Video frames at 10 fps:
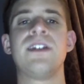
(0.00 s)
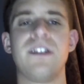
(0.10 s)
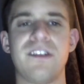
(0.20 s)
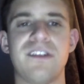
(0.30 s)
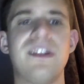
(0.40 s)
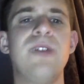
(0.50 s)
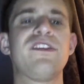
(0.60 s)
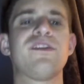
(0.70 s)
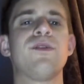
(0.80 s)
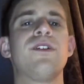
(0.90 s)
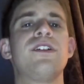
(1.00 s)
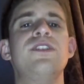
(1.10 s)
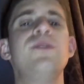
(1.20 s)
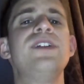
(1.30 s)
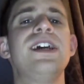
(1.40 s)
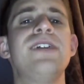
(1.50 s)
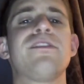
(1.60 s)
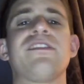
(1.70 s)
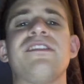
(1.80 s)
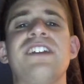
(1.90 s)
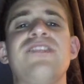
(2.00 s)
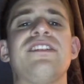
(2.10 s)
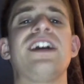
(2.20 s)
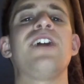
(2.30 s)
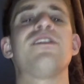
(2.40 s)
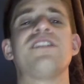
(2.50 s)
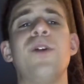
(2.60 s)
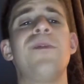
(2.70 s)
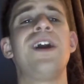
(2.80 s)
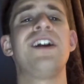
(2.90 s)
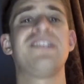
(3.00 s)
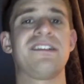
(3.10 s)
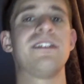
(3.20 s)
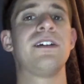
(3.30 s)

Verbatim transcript: So then we saw the New Day versus AJ Styles and Omos